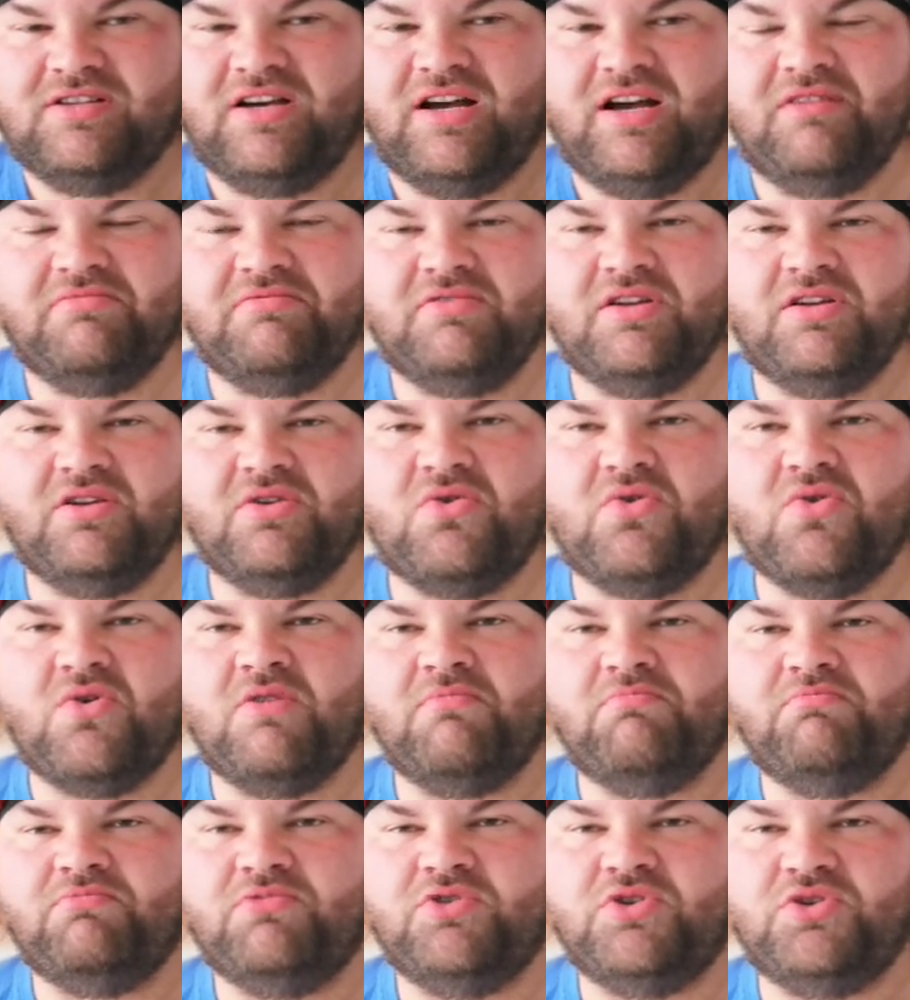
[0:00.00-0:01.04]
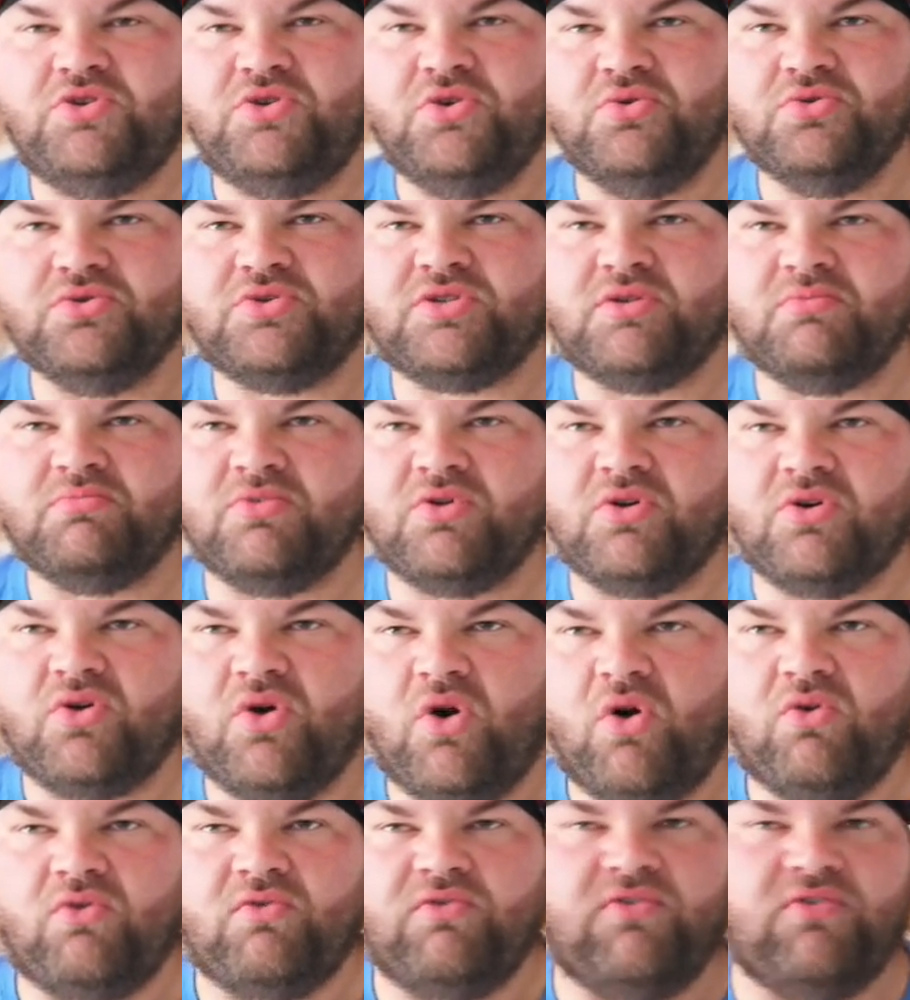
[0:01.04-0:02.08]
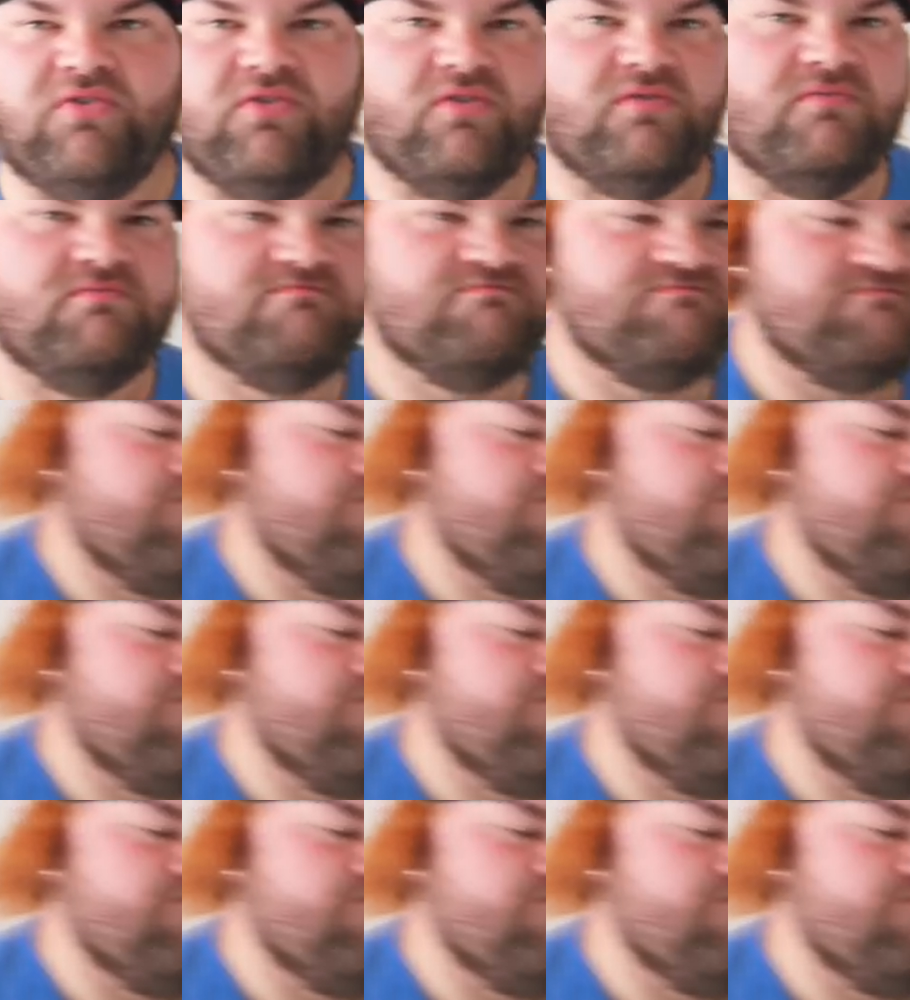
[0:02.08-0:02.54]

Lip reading: I'm gonna go and shoot some golf.